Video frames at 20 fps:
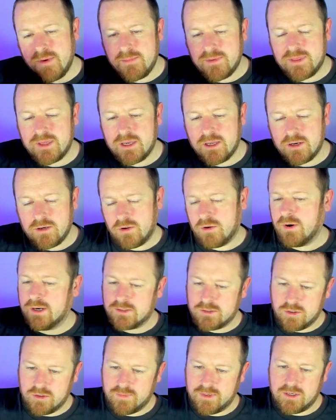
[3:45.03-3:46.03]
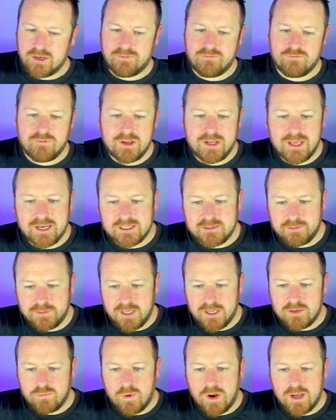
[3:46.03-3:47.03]
might be thinking, all right, too, but you haven't really
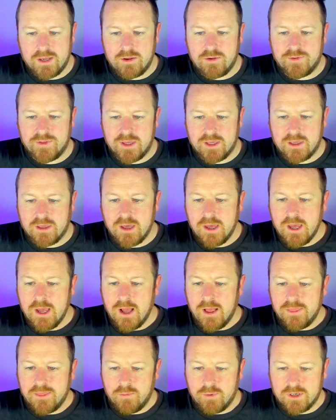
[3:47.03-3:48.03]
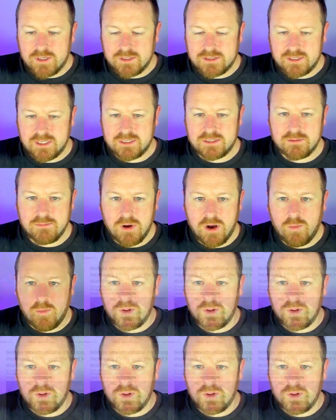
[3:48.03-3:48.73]
explained why you think that we're going to see some more.